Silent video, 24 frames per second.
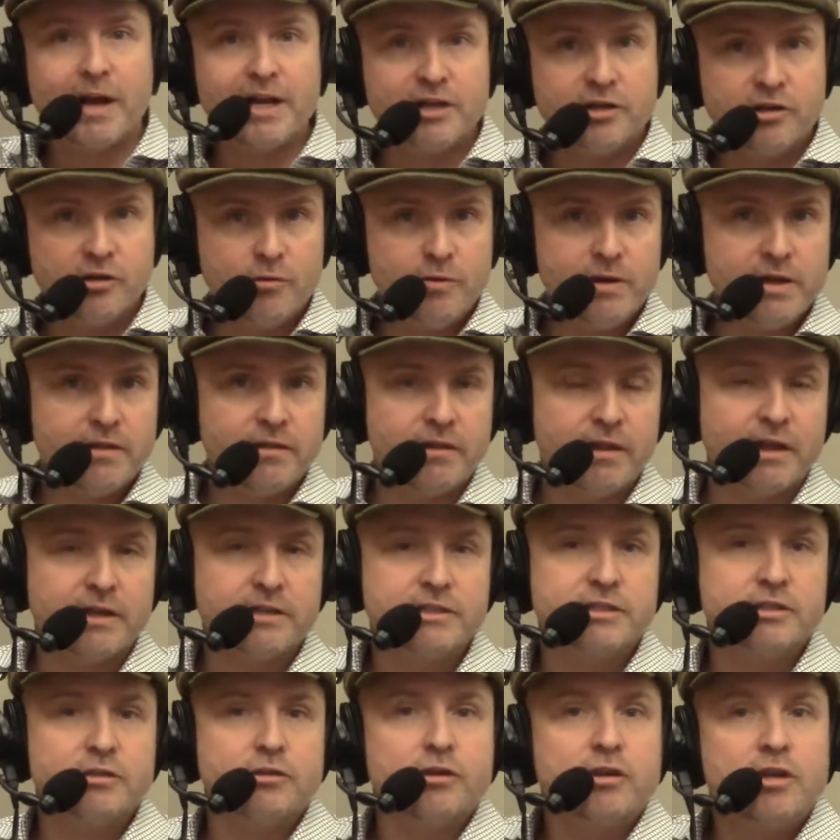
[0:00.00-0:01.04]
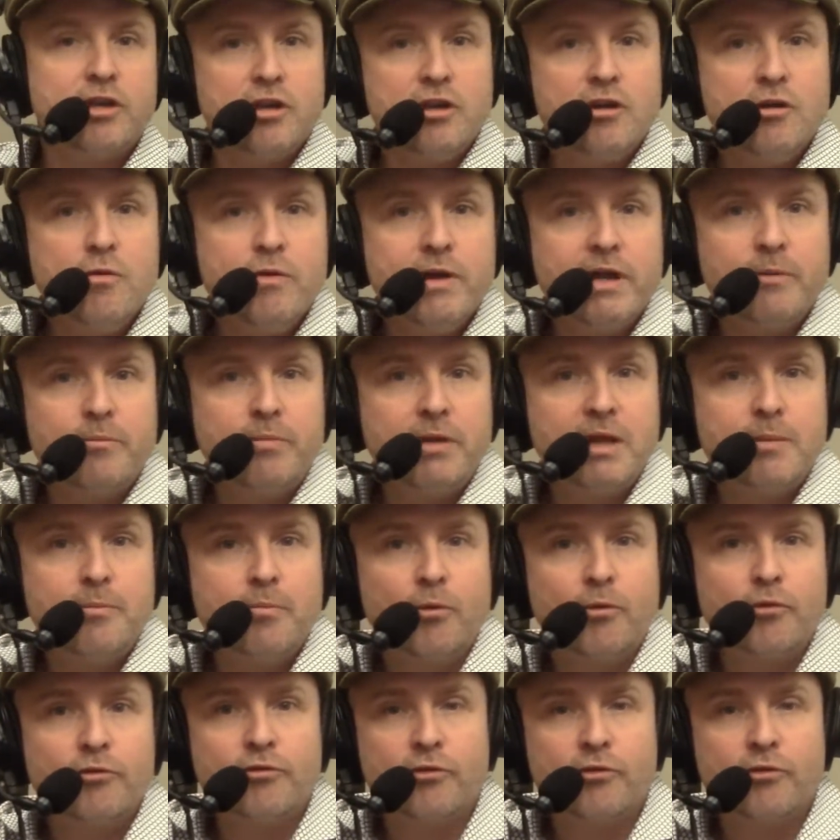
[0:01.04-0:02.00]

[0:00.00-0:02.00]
doing this, they're cueing people.